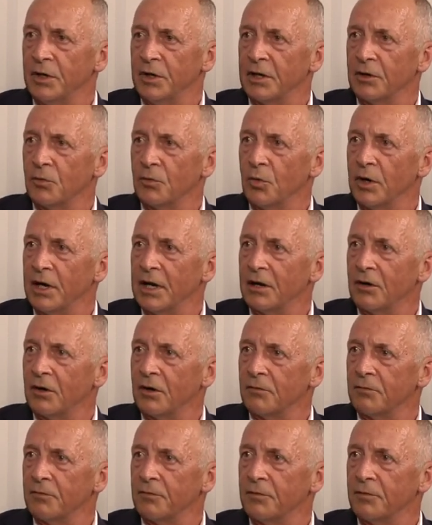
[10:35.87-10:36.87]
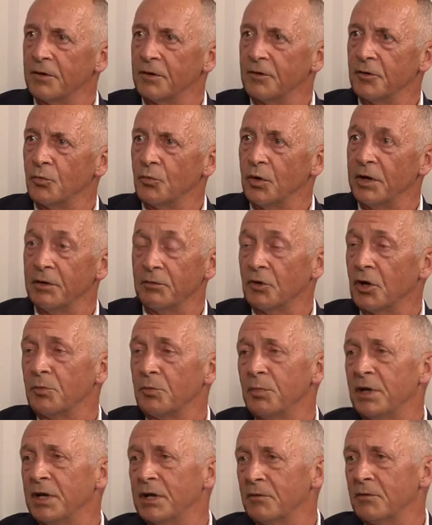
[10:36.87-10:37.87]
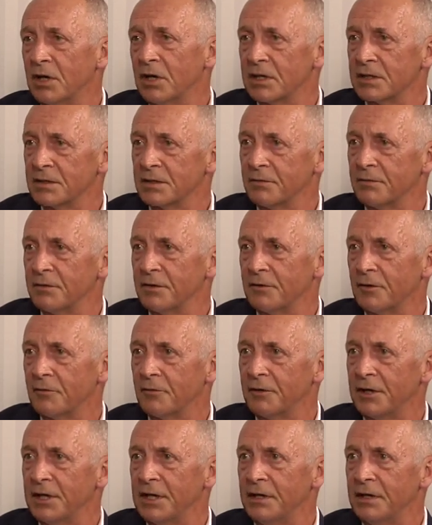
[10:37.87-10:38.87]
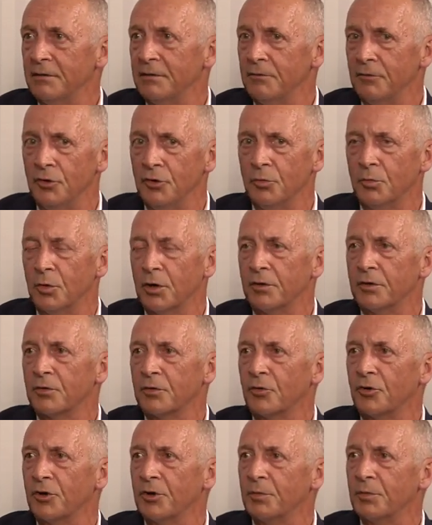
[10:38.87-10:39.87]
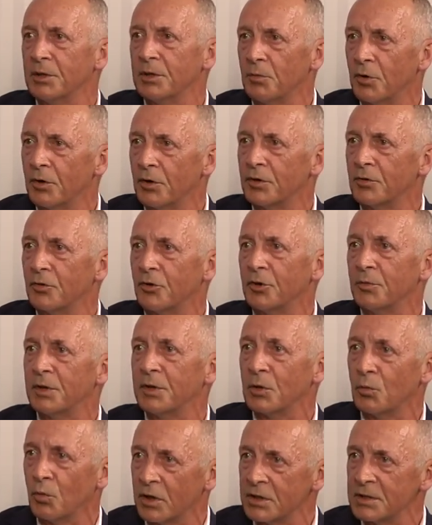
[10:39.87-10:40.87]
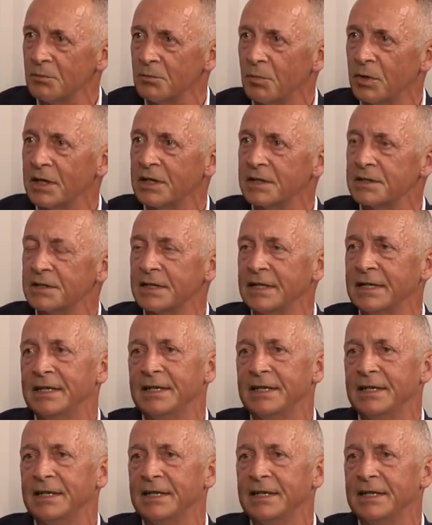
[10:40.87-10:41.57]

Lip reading: are aware of, and we have not been advised of any new moratorium, and the moratorium that was in place